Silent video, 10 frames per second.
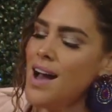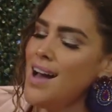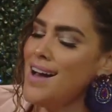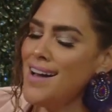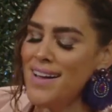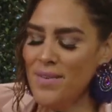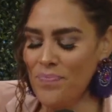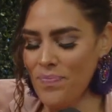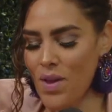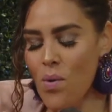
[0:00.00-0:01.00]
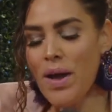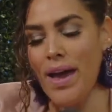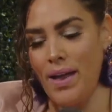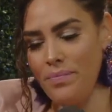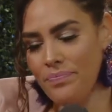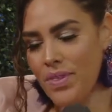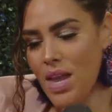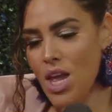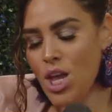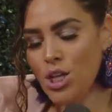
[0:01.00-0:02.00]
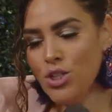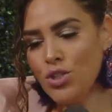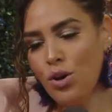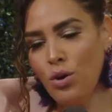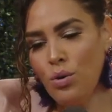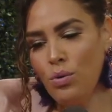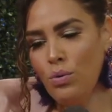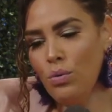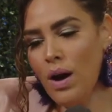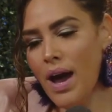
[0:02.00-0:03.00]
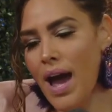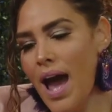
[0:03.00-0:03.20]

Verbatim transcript: uh, okay. So,